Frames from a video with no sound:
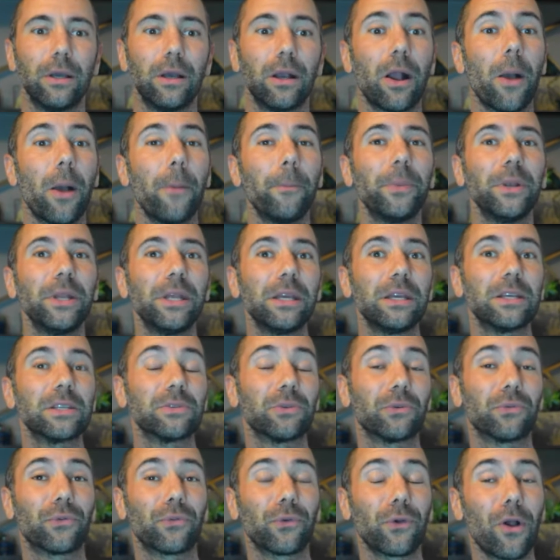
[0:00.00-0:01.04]
Company is a
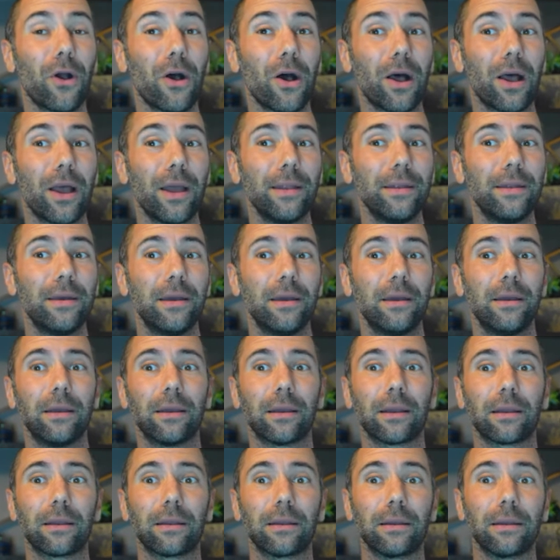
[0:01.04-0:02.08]
fraud,
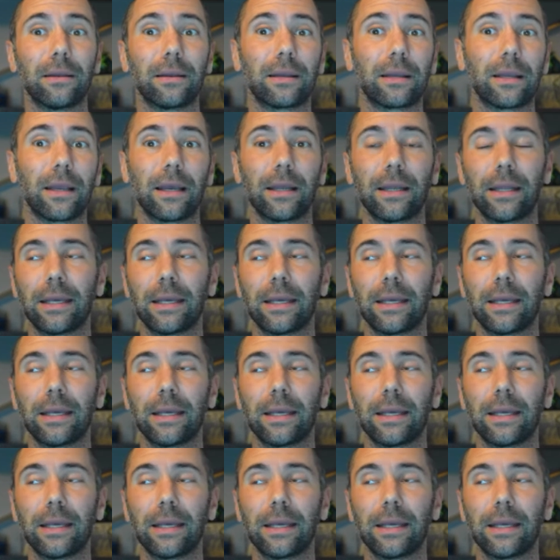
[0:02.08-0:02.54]
kind